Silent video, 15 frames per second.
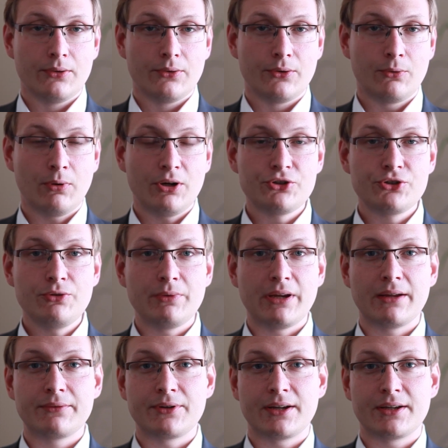The question we
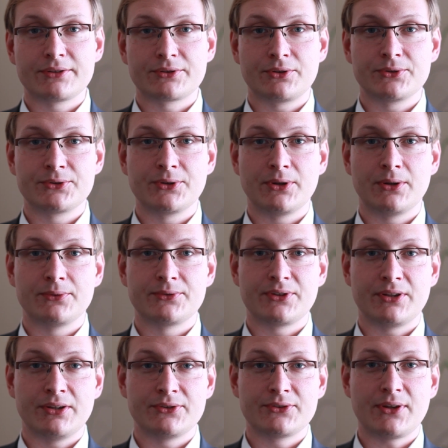have to ask ourselves
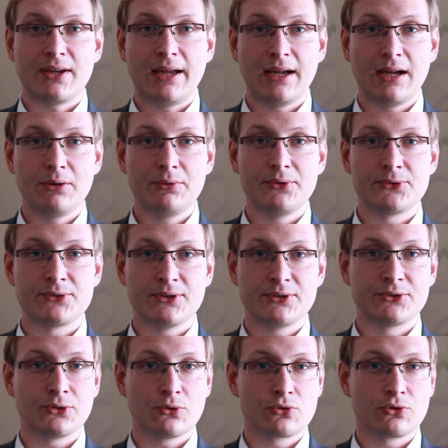is, how does
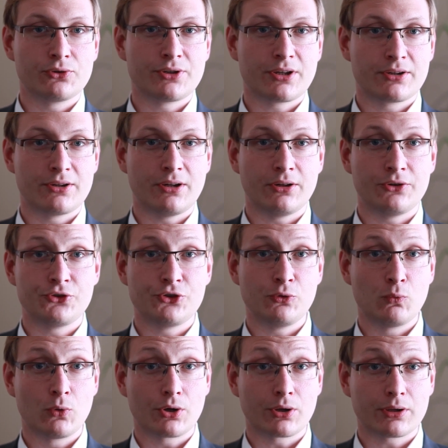this social technology
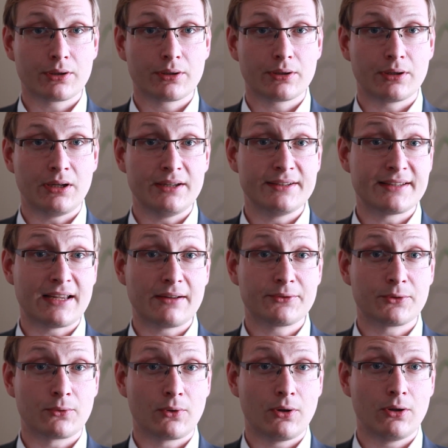work? It is,
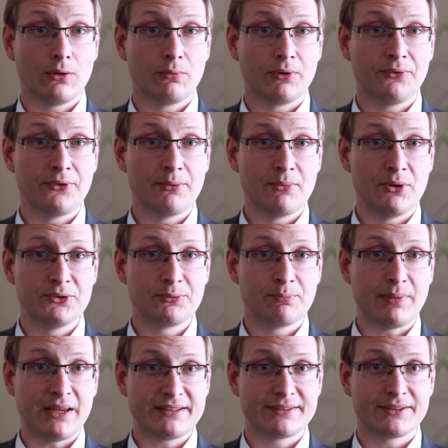after all, one of the most
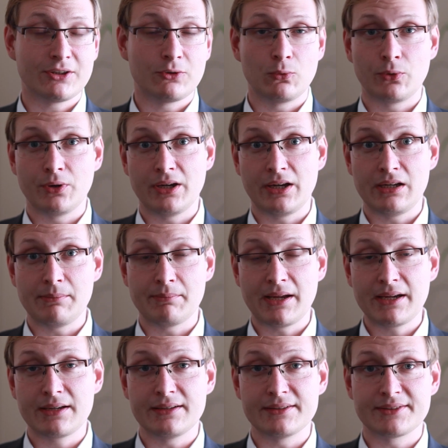basic coordinating
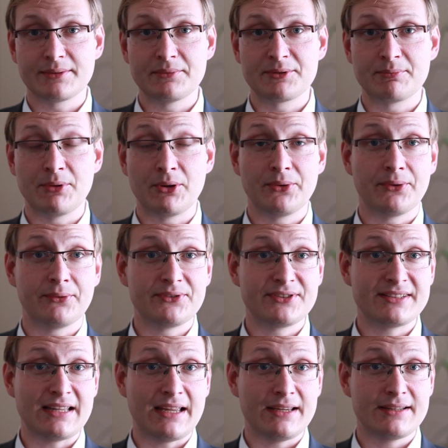mechanisms both of
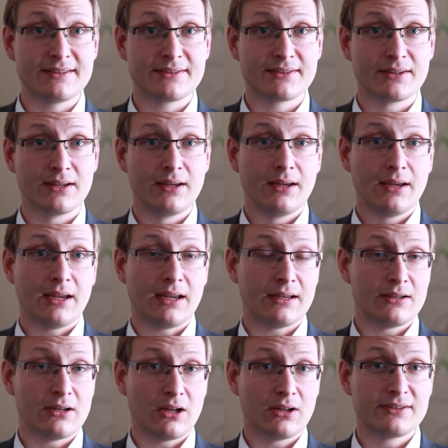states
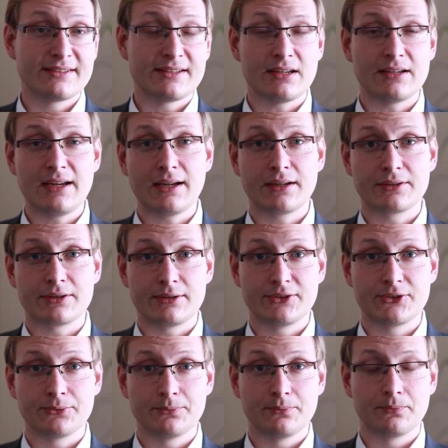and non-state actors.